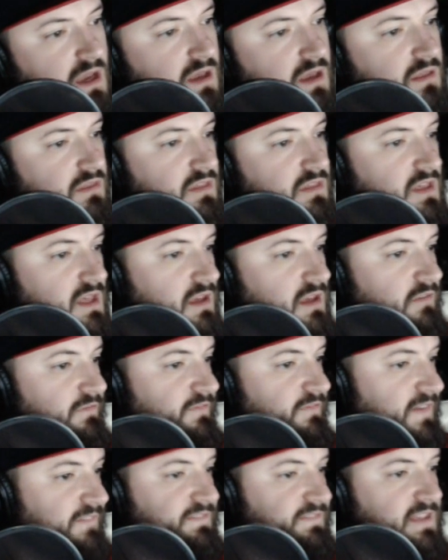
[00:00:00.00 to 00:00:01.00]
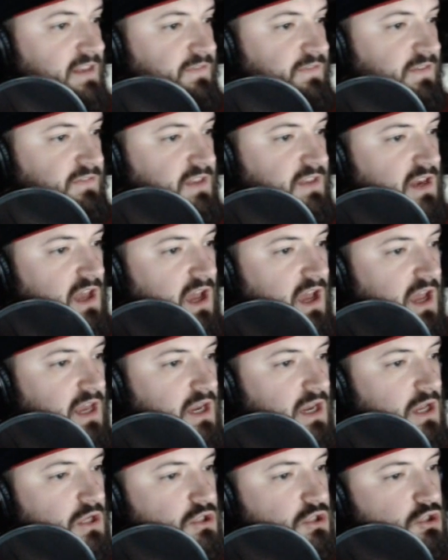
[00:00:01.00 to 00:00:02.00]
The 50 to
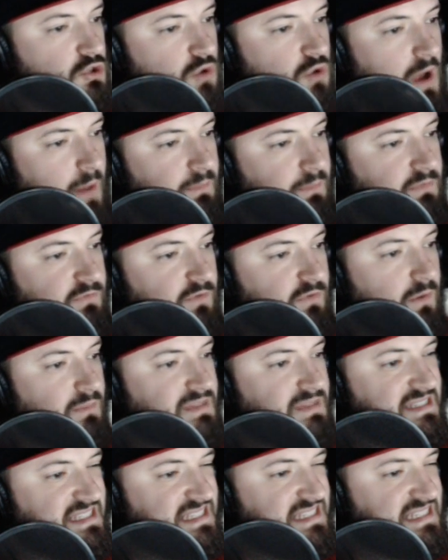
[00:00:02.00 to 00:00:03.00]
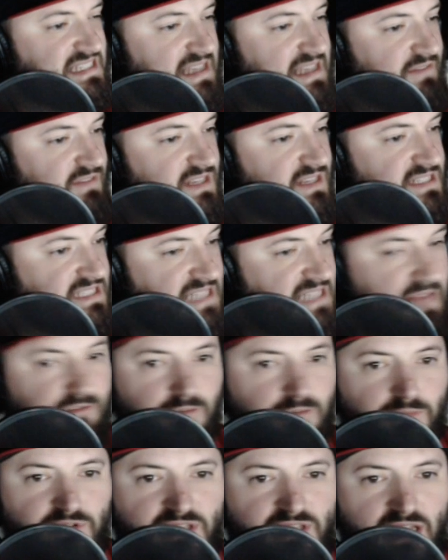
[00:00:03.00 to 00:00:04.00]
59 dropped from
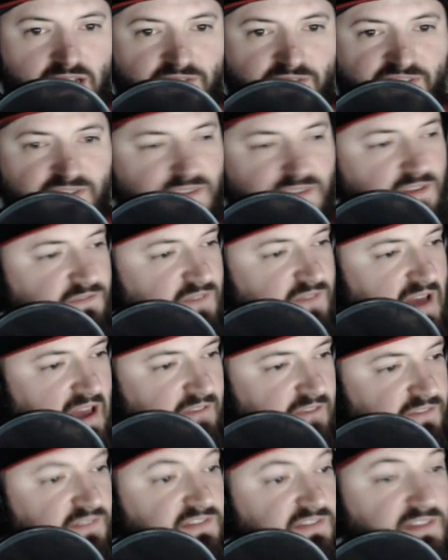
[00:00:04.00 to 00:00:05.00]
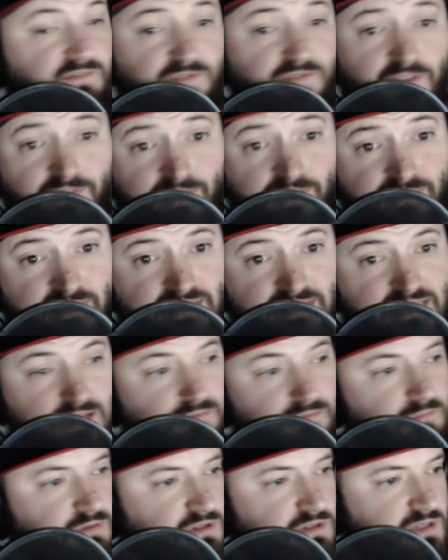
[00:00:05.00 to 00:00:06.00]
77% to
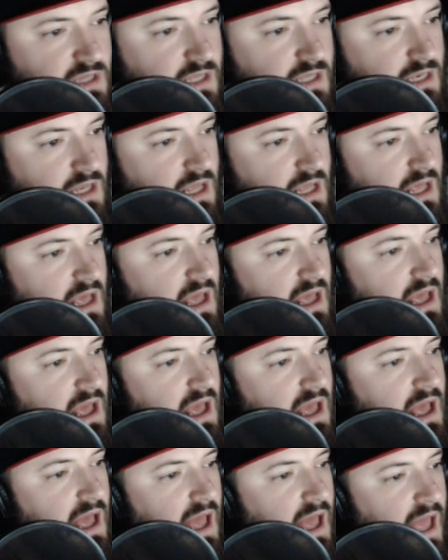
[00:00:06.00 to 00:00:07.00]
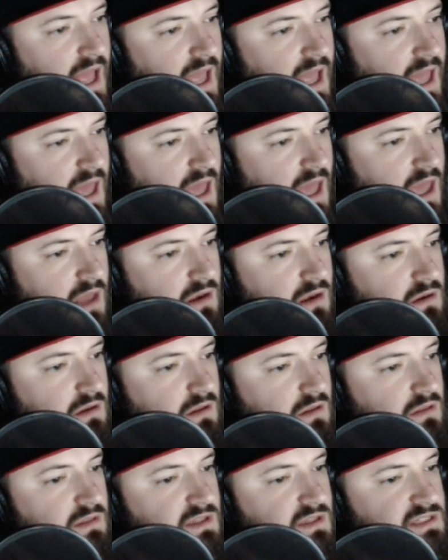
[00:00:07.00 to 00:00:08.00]
57%, and the